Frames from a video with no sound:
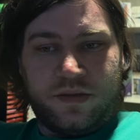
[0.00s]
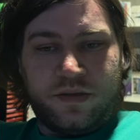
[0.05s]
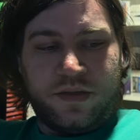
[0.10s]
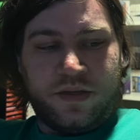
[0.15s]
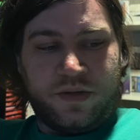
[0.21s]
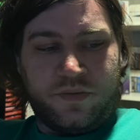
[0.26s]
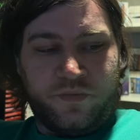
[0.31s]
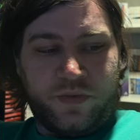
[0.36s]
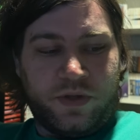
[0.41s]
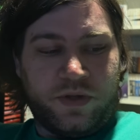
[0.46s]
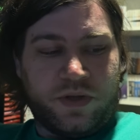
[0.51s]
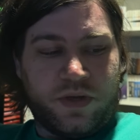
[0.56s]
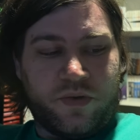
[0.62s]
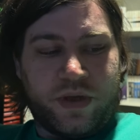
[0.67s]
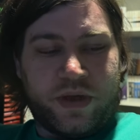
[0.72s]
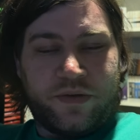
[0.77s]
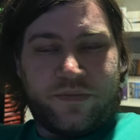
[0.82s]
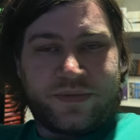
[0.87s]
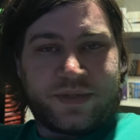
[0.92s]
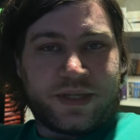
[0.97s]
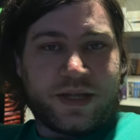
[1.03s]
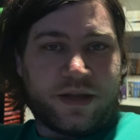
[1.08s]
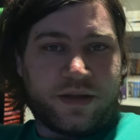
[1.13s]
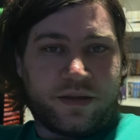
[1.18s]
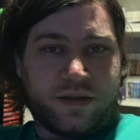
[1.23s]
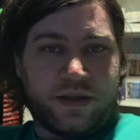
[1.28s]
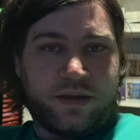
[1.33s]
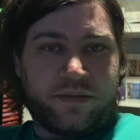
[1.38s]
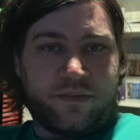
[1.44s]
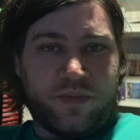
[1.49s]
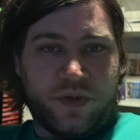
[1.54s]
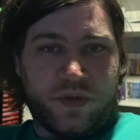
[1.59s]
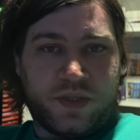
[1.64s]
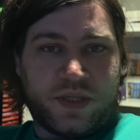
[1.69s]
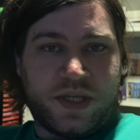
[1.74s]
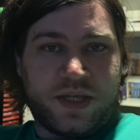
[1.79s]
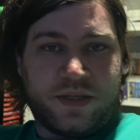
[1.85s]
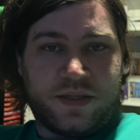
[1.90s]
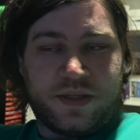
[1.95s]
it will go out of stock like
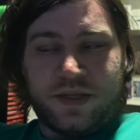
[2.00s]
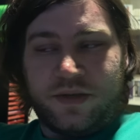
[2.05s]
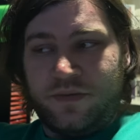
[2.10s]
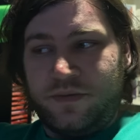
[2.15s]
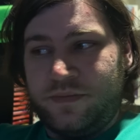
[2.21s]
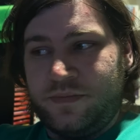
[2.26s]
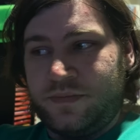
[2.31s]
most things do.